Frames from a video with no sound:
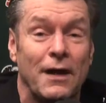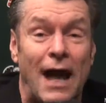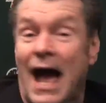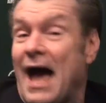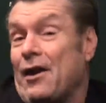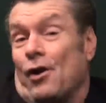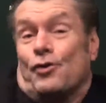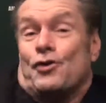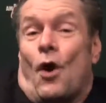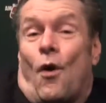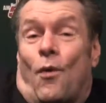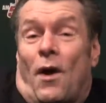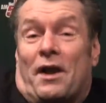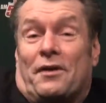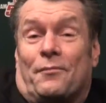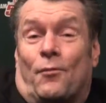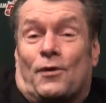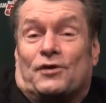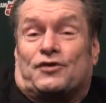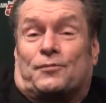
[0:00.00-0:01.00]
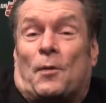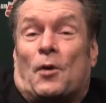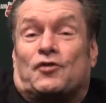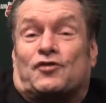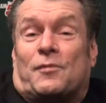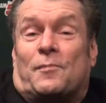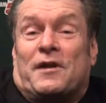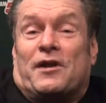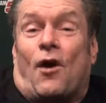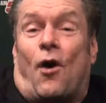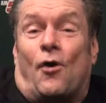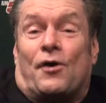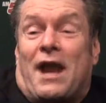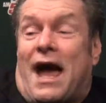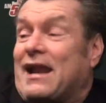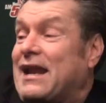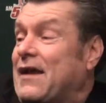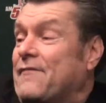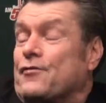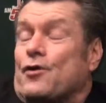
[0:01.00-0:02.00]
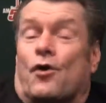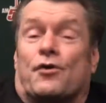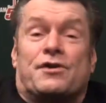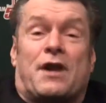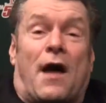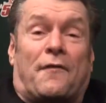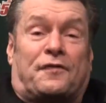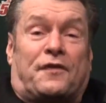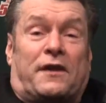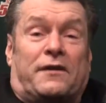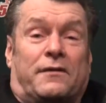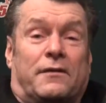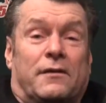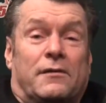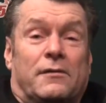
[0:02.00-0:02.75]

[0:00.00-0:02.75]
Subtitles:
I don't know what's supposed to be going on. I haven't heard nothing.